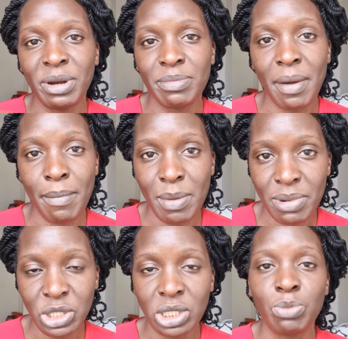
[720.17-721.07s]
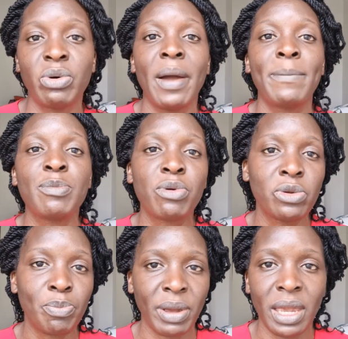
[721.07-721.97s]
premium membership where people
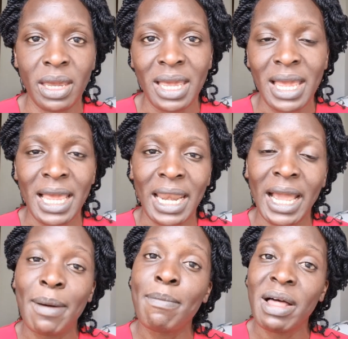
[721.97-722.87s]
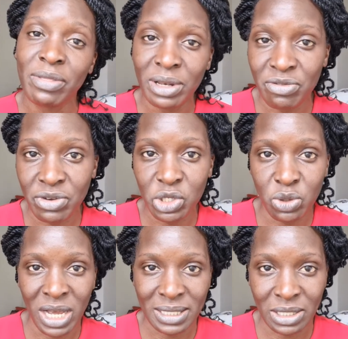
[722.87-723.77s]
pay like a monthly fee to
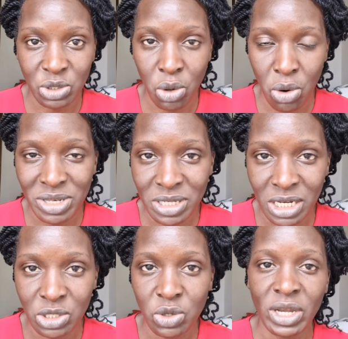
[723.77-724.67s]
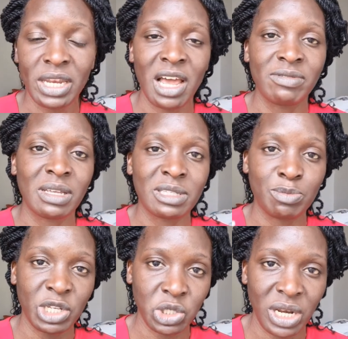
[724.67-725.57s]
access your content so you can have some
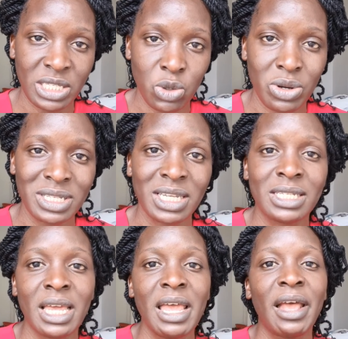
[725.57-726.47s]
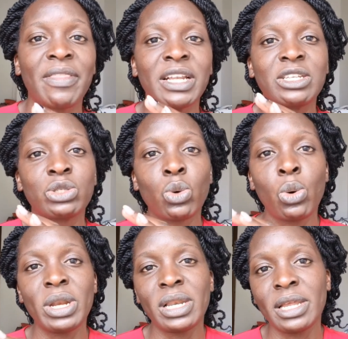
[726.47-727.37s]
specialized content that is
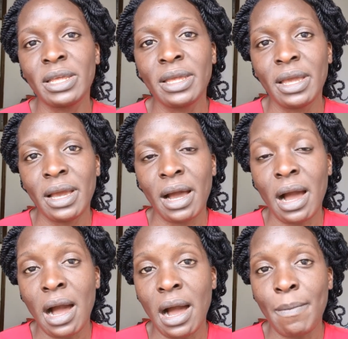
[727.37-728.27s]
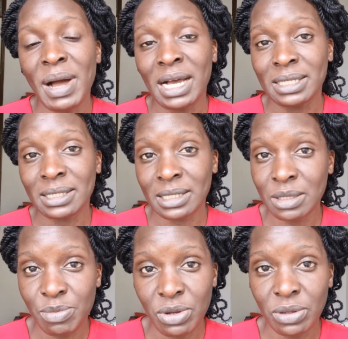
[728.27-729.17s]
only um,
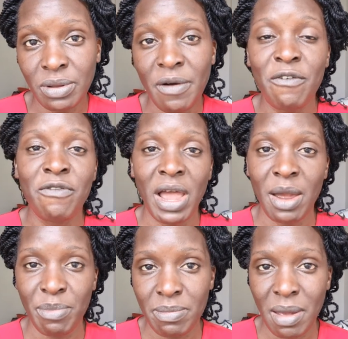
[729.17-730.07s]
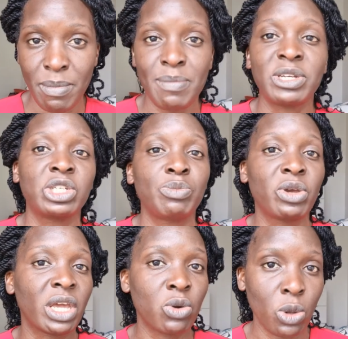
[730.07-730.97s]
accessible via premium membership you
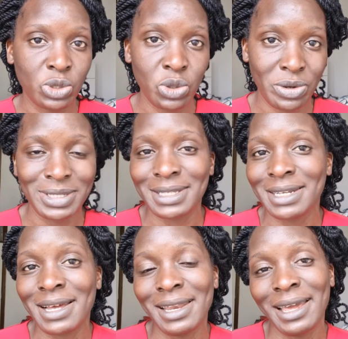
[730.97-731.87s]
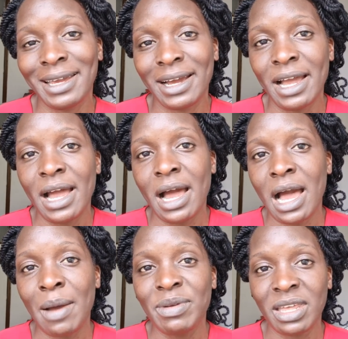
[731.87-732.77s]
can also consider like
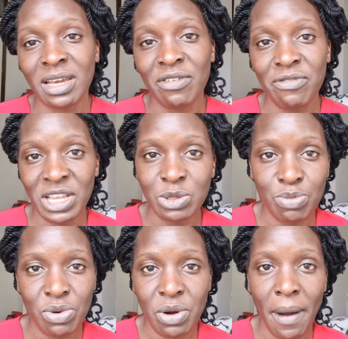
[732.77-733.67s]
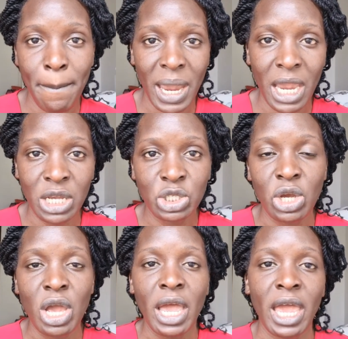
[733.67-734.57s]
i um, getting a facebook page
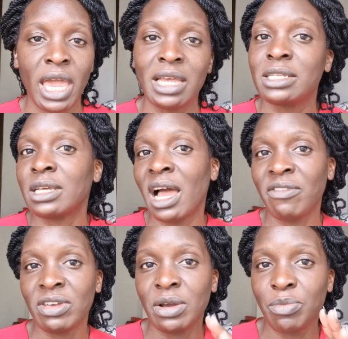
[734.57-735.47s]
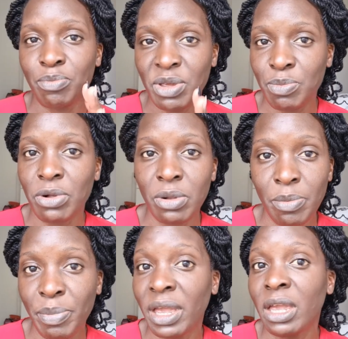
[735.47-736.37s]
and having people
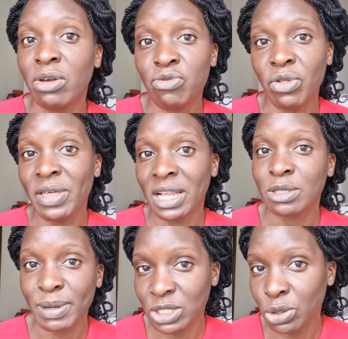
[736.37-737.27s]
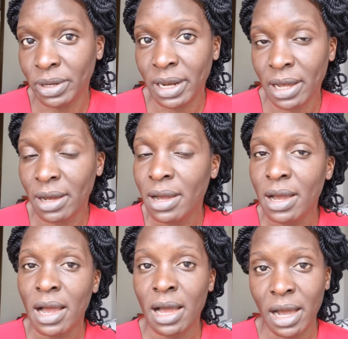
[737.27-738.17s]
pay for that particular
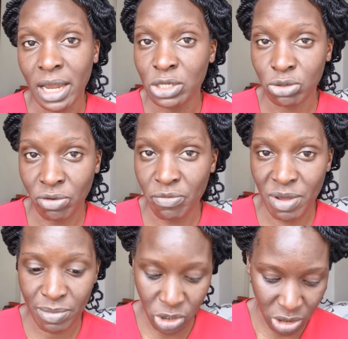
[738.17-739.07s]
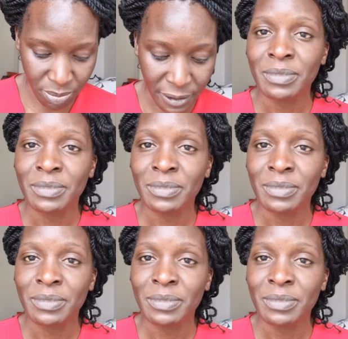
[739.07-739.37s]
uh, kind of membership.